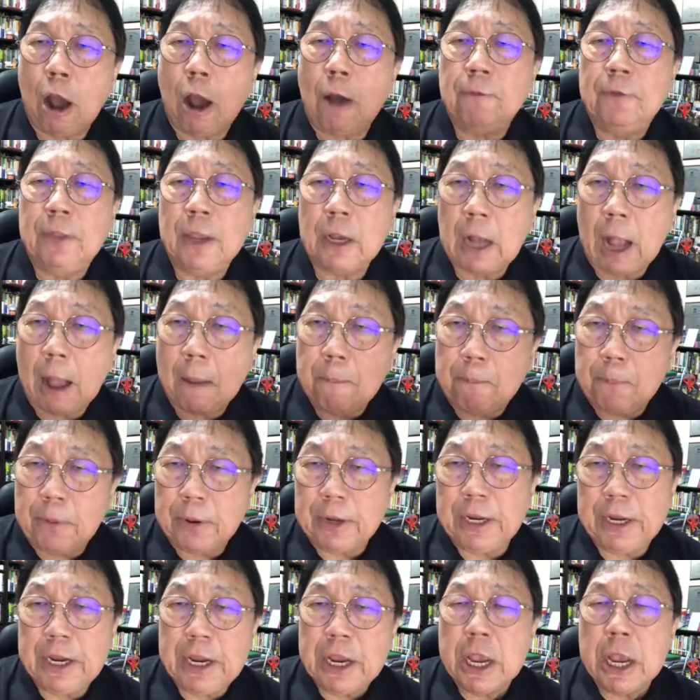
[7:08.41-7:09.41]
of the
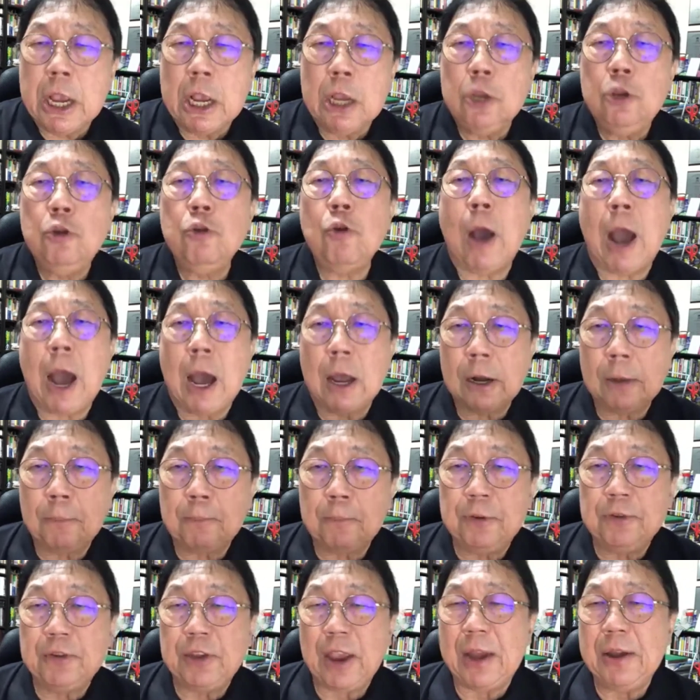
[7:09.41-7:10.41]
company you are
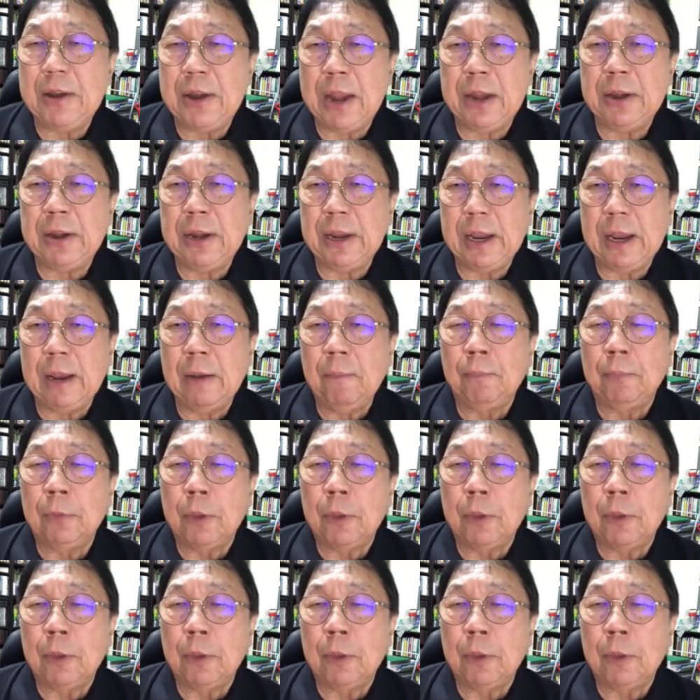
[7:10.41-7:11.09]
representing.